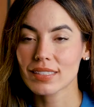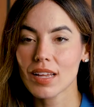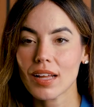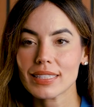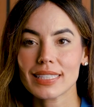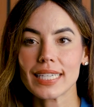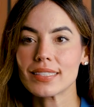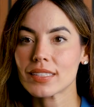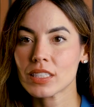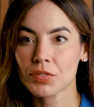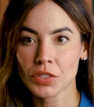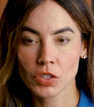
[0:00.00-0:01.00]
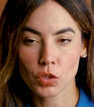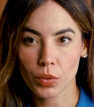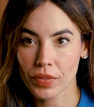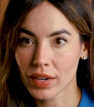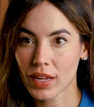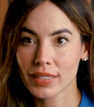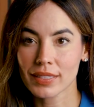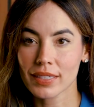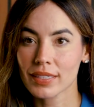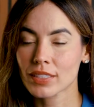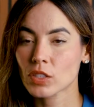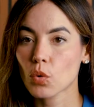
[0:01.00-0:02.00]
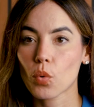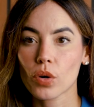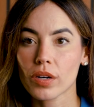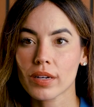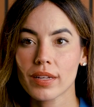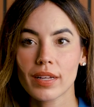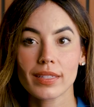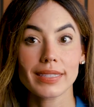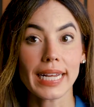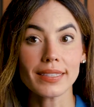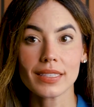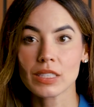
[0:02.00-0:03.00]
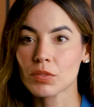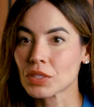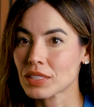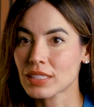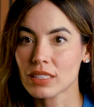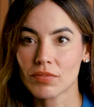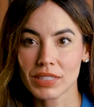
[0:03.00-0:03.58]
It's not dentist versus orthodontist or dentist versus